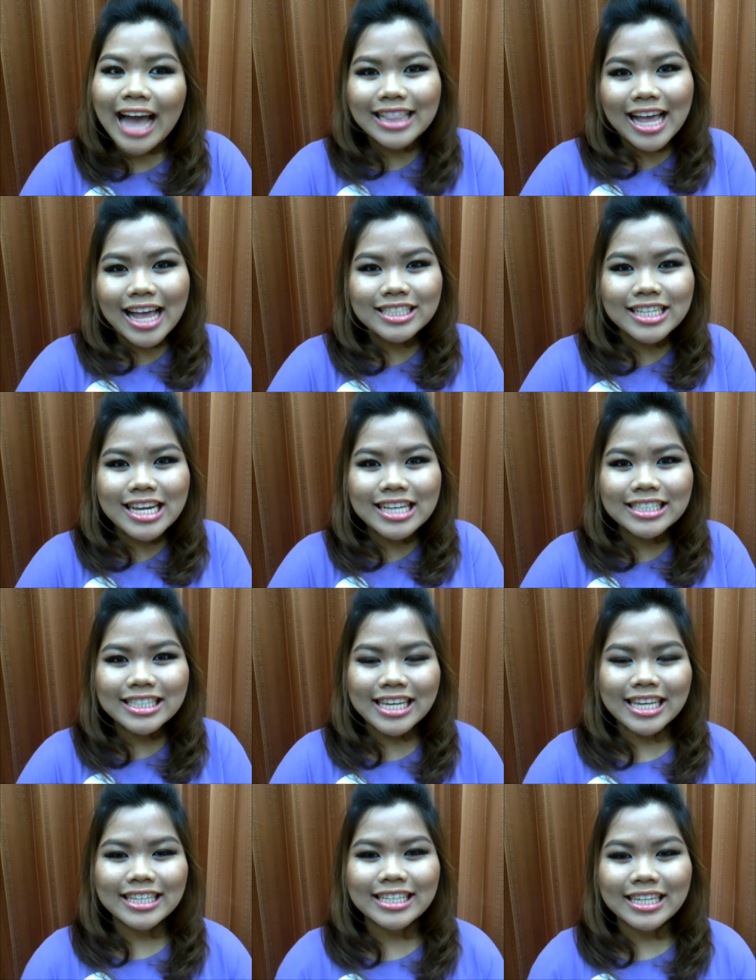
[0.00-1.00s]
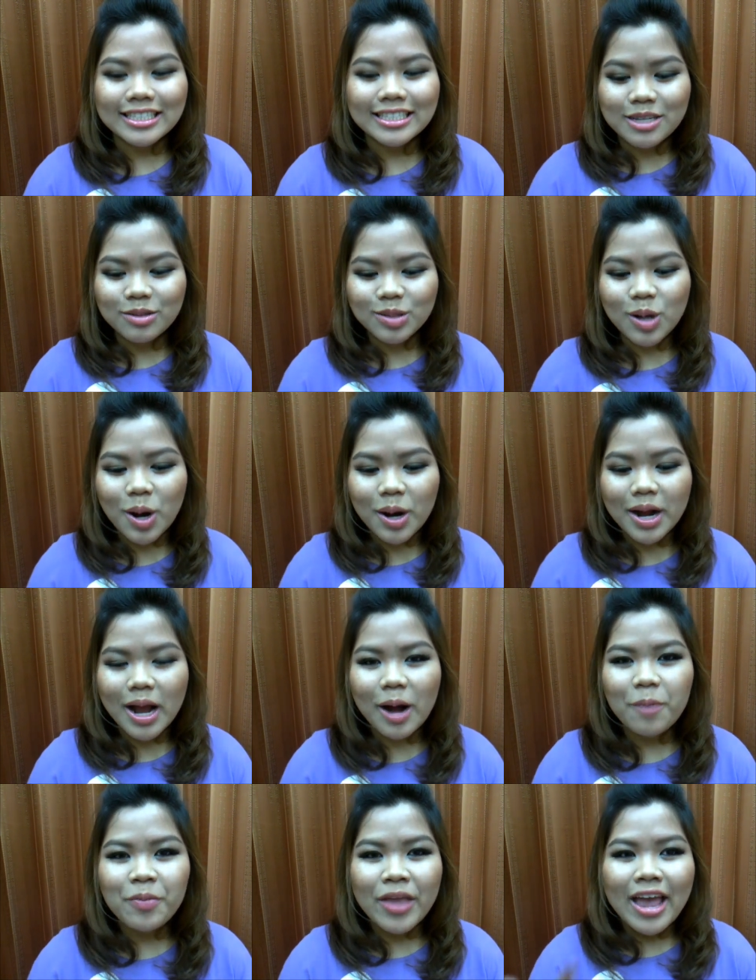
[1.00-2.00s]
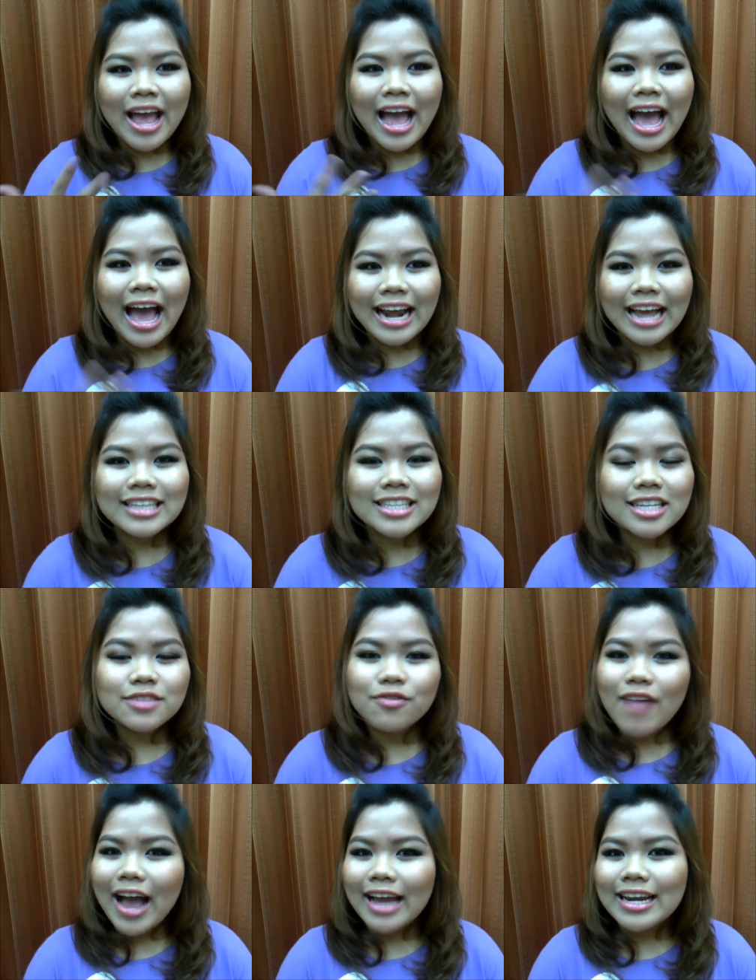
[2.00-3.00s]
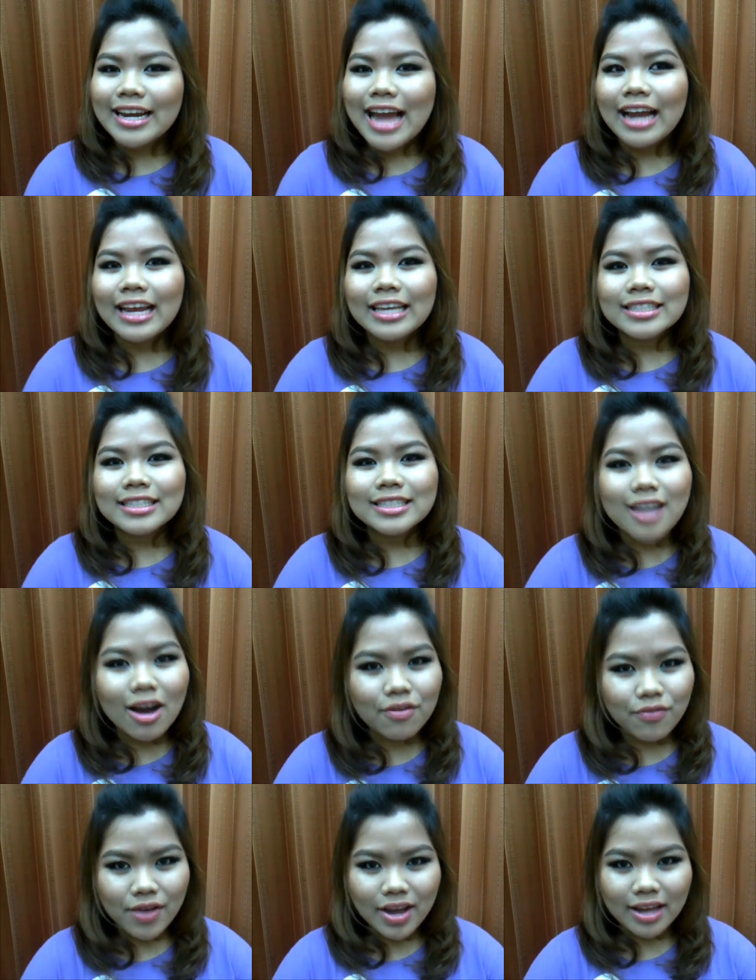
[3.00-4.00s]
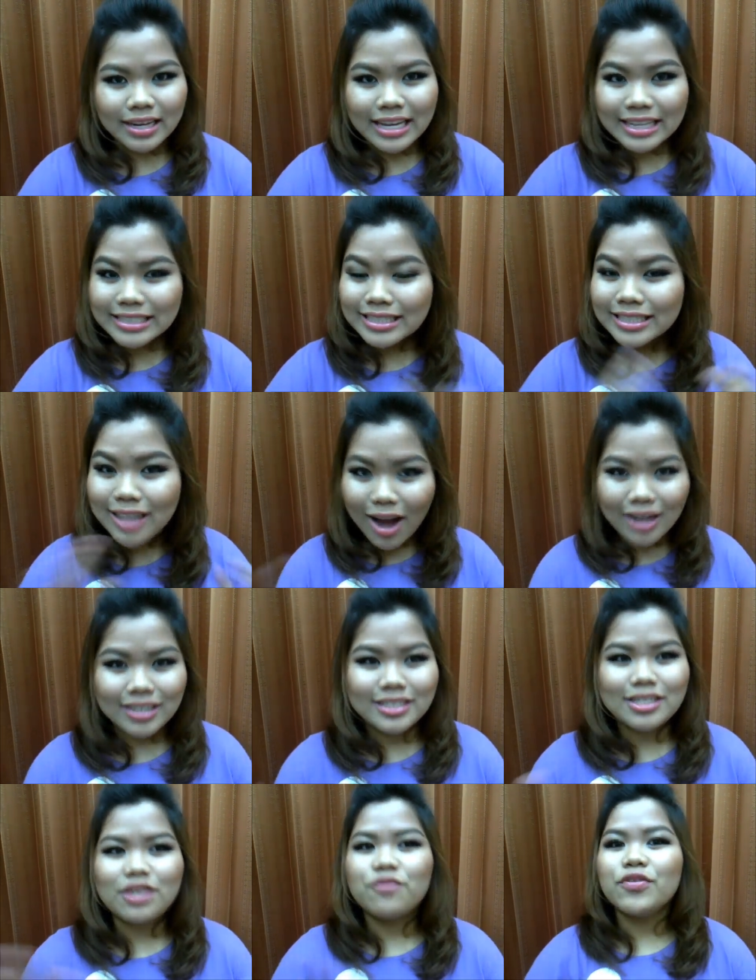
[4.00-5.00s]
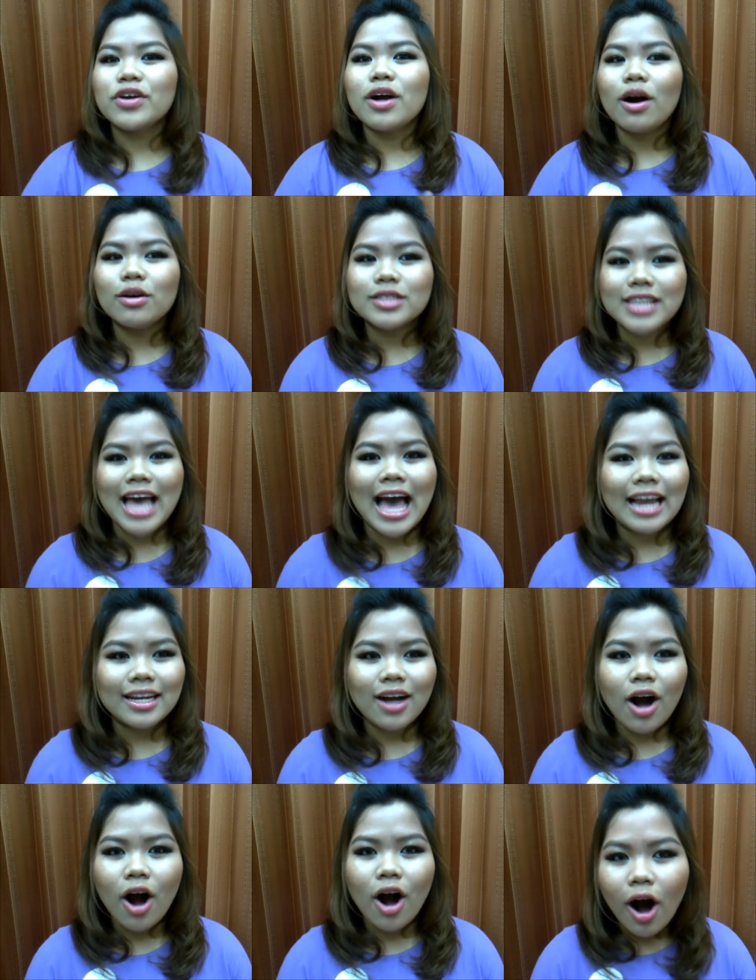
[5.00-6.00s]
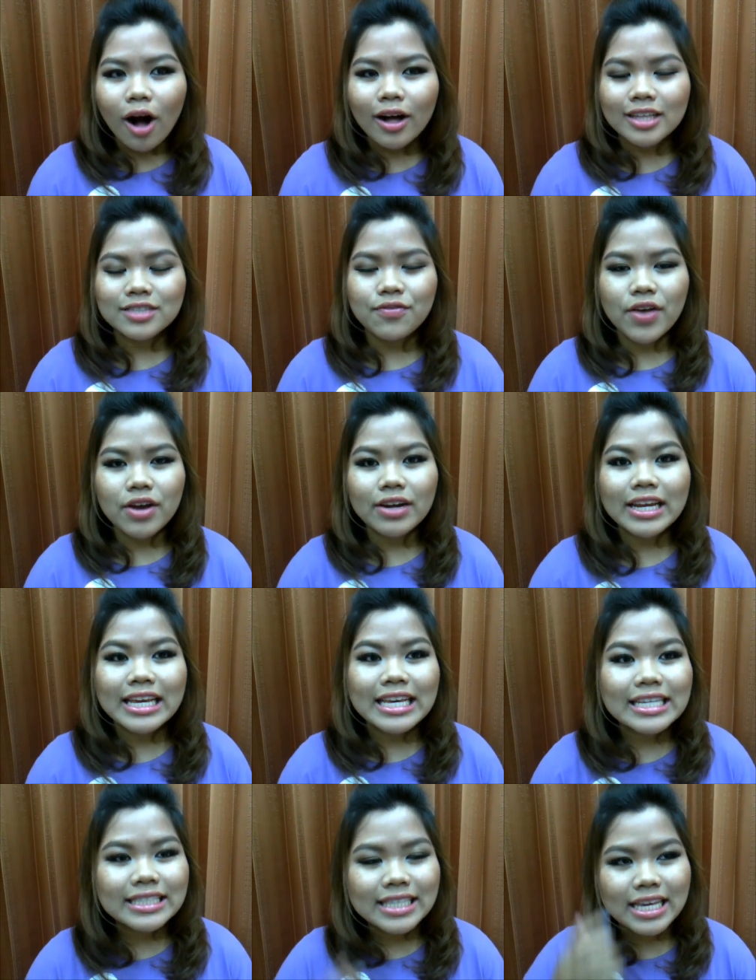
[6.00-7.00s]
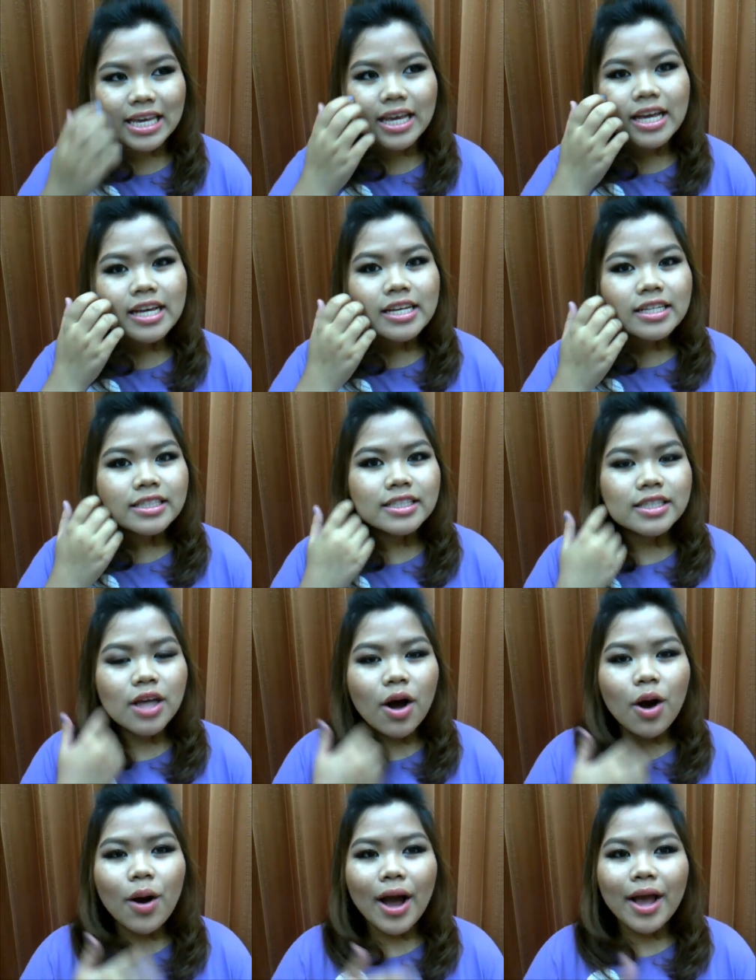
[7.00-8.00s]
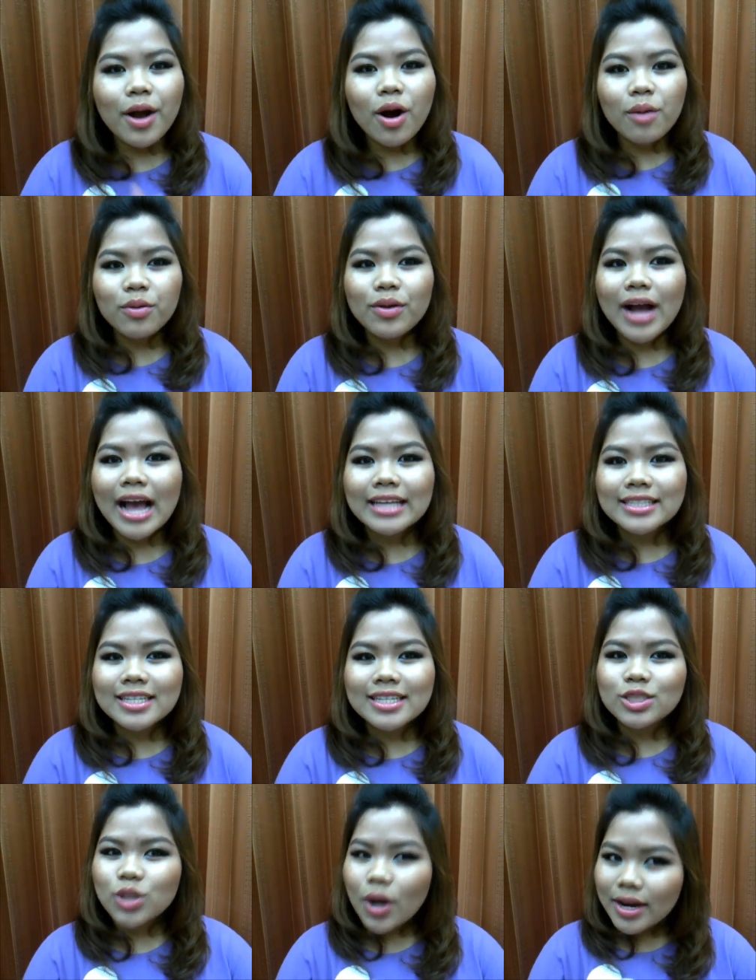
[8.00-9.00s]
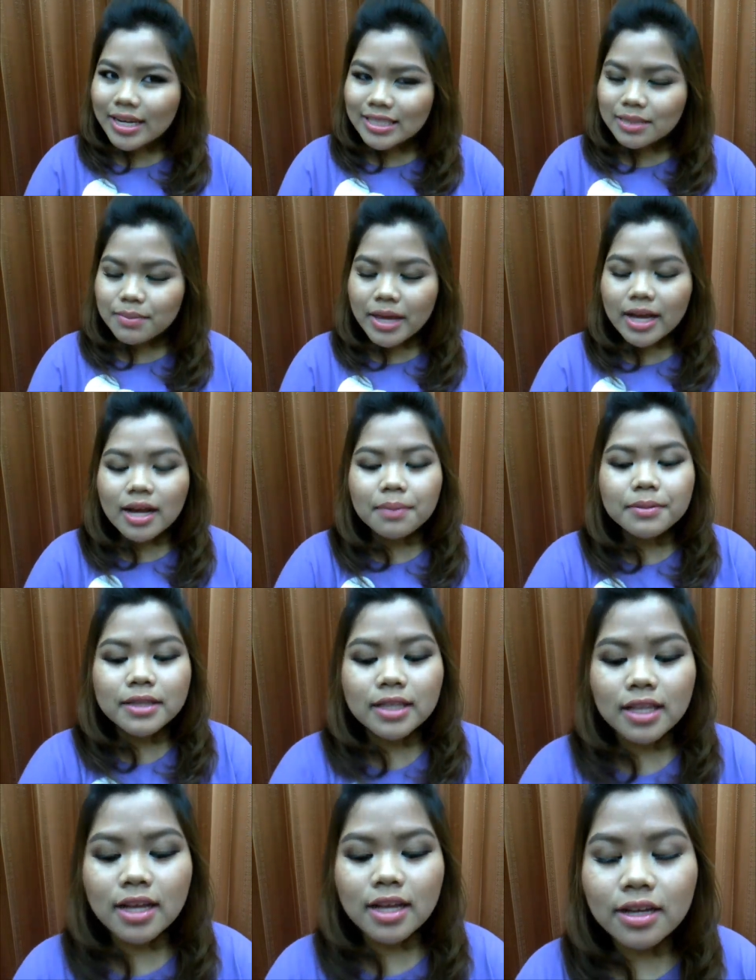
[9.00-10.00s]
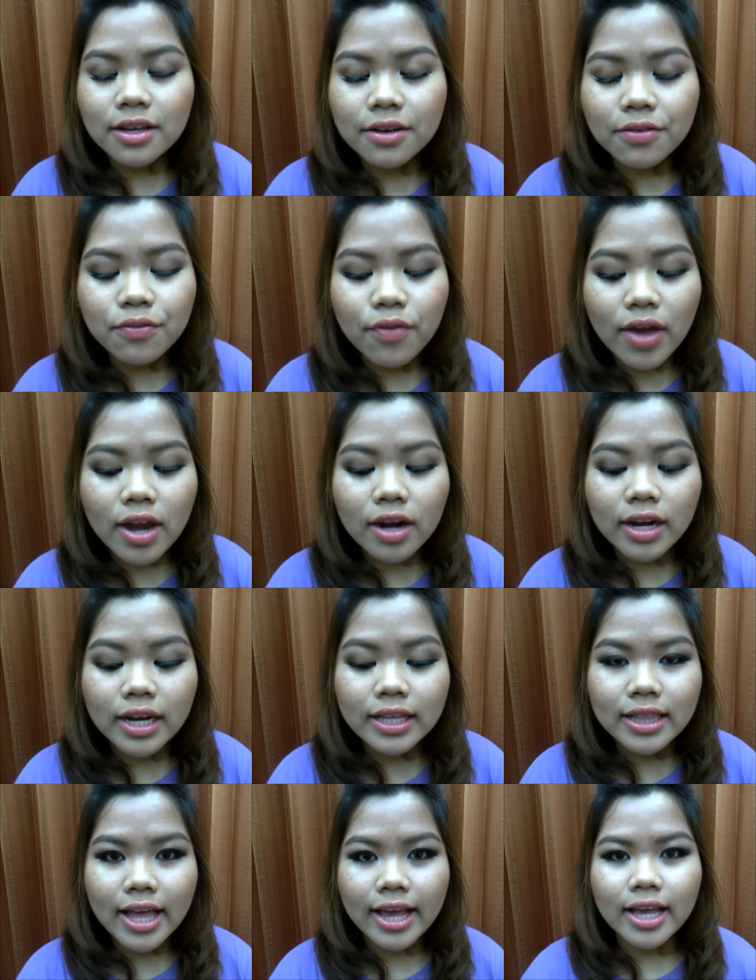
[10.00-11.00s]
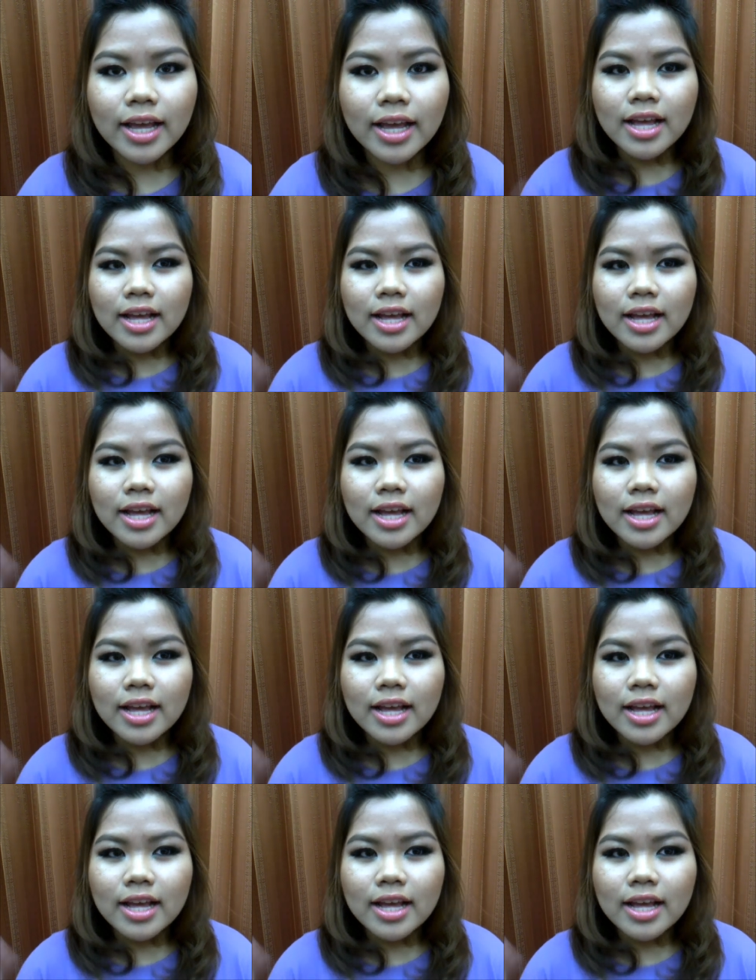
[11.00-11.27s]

eyelashes in the tutorial, and I just find that it's not it's not difficult at all. It's very easy. So I hope you guys enjoy this makeup look. Very like